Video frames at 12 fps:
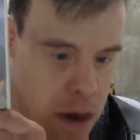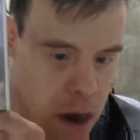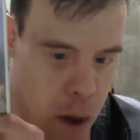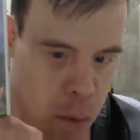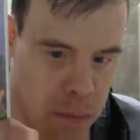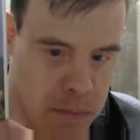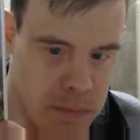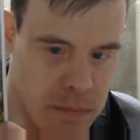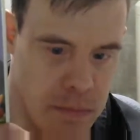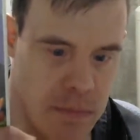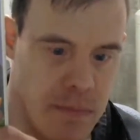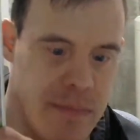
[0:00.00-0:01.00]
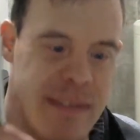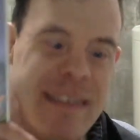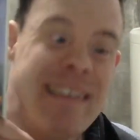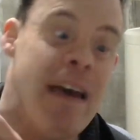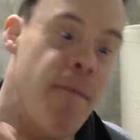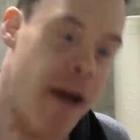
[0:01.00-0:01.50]
you know,
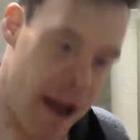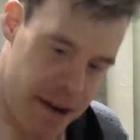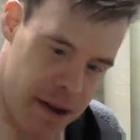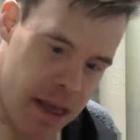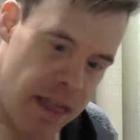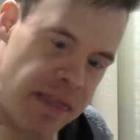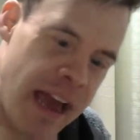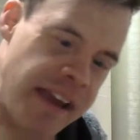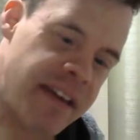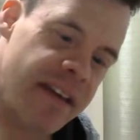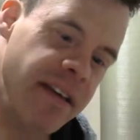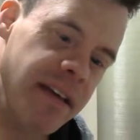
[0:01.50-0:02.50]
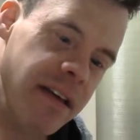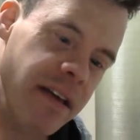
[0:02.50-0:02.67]
come on, like